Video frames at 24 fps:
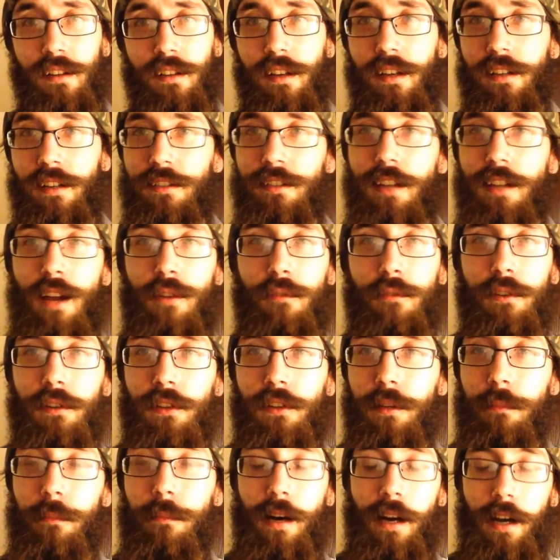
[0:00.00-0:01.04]
It's not
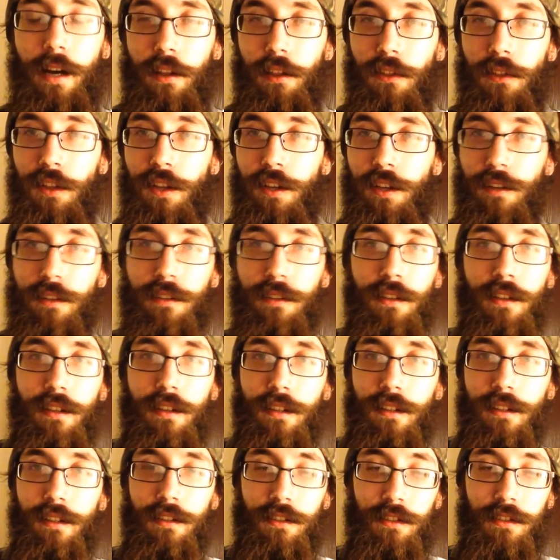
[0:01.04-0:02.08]
really my thing,
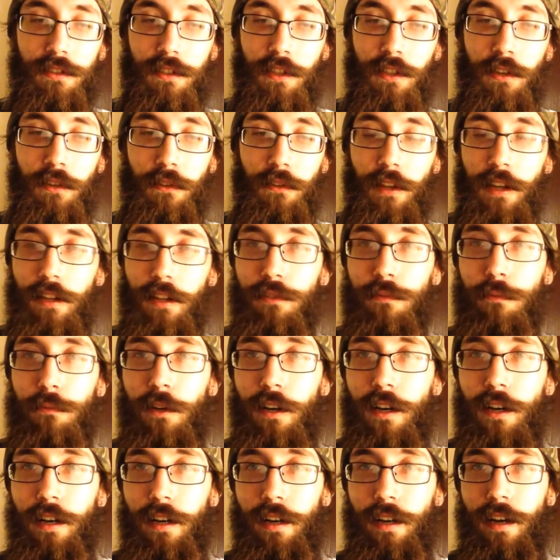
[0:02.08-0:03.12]
so that's
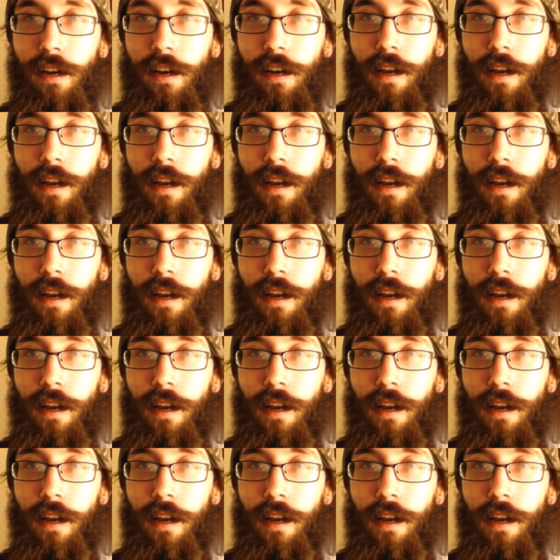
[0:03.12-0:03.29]
why